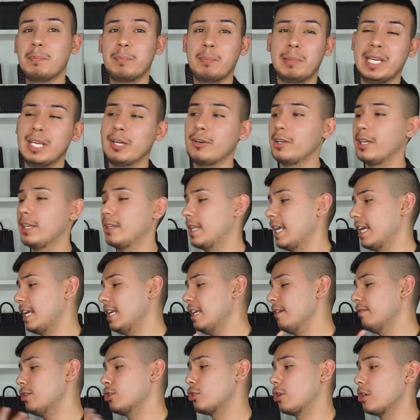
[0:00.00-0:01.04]
Period. They can
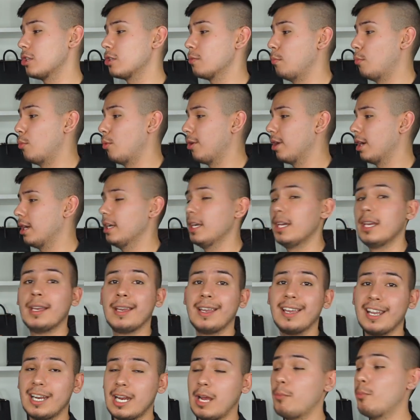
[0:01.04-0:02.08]
even charge more,
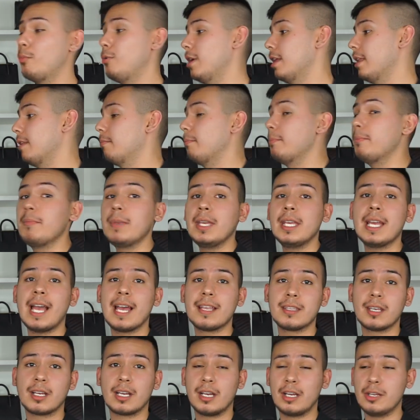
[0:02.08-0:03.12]
and me
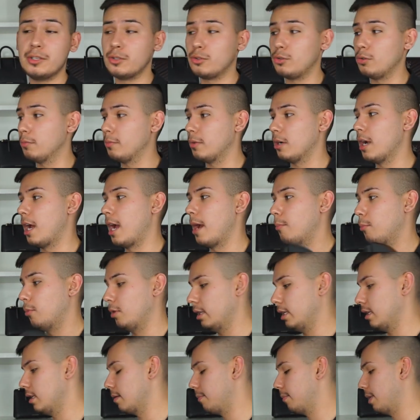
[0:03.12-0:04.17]
as a consumer, I'm
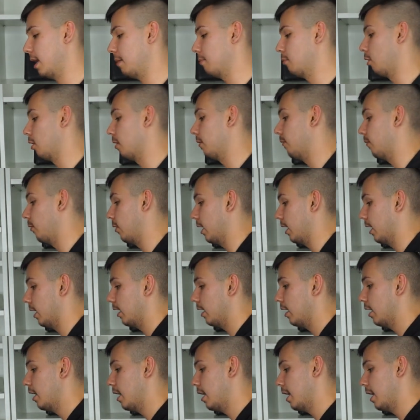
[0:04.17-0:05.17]
willing to pay more for it.